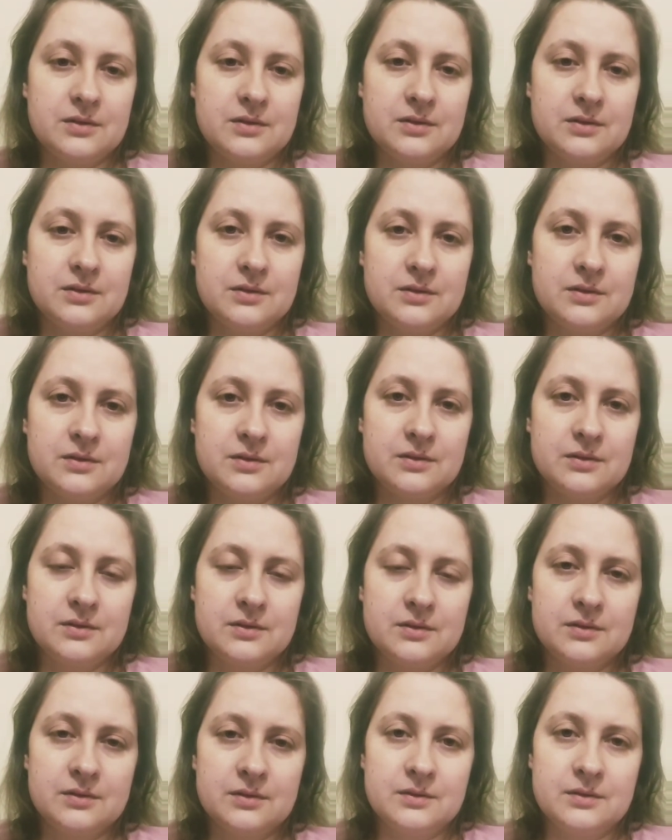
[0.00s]

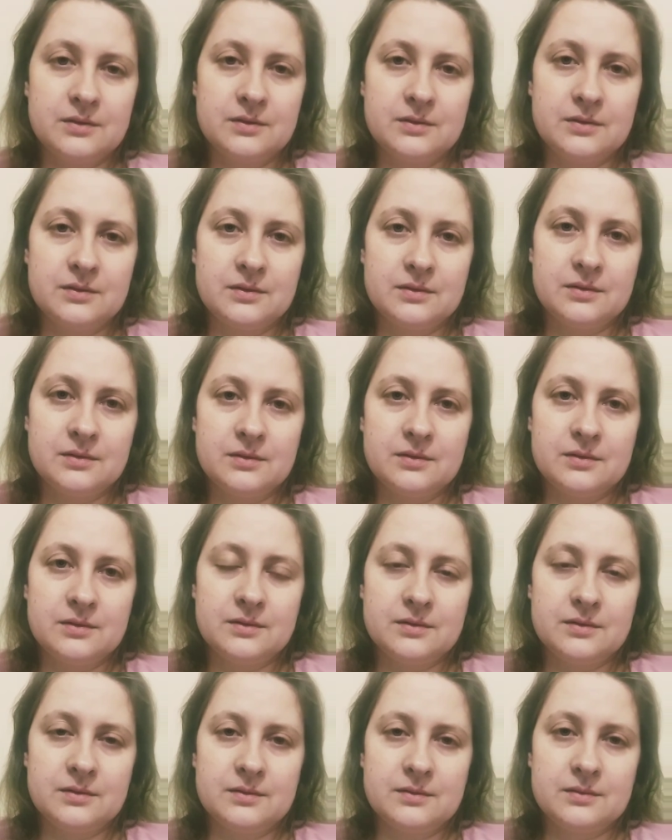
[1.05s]

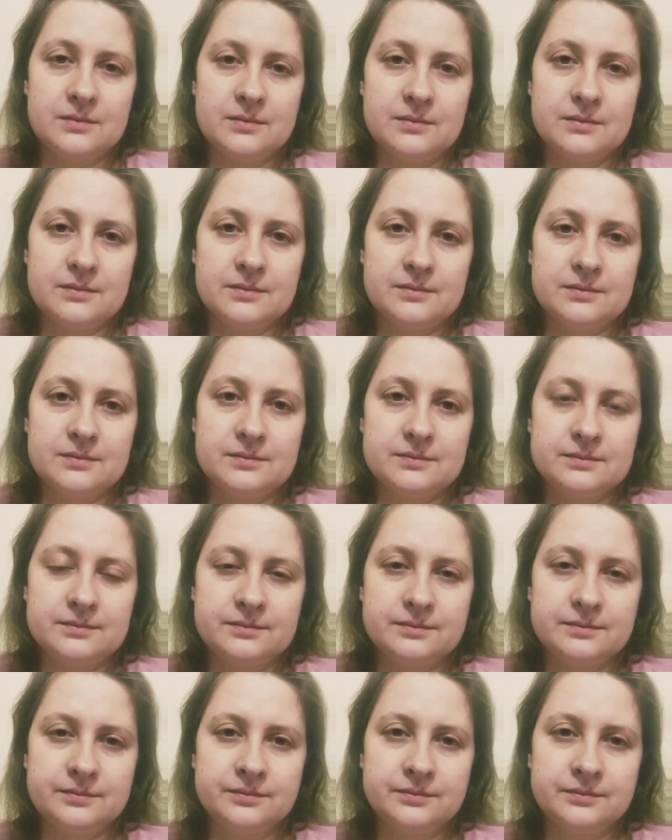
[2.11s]
(silence)